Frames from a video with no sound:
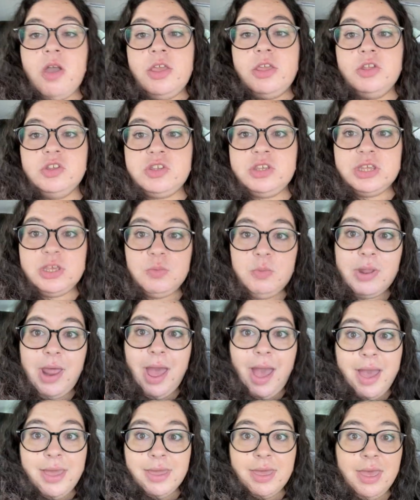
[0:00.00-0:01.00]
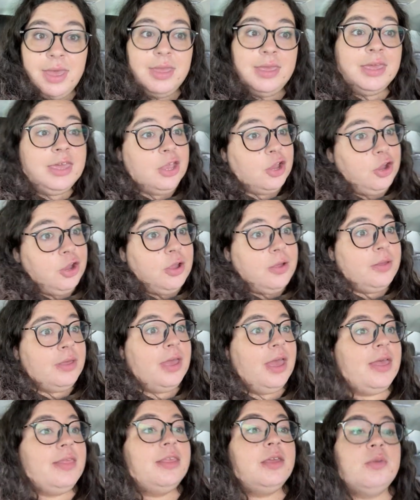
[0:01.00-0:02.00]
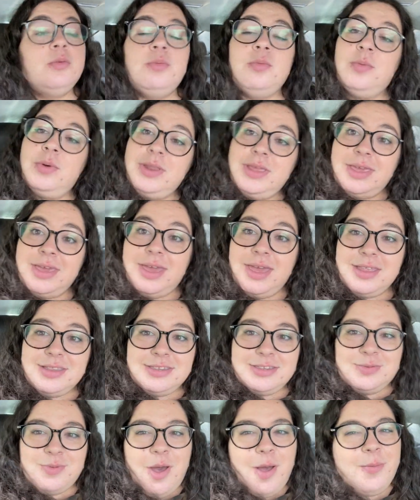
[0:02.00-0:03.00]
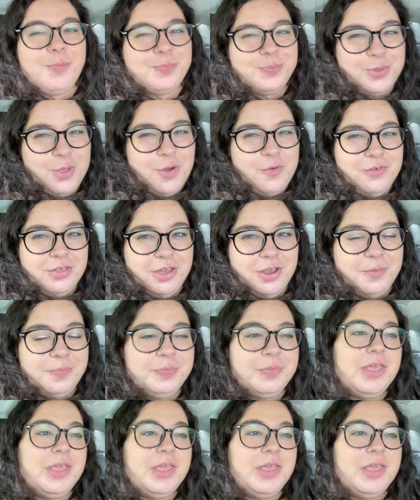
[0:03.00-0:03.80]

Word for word: you'll see what I get here and then what he gets well over there.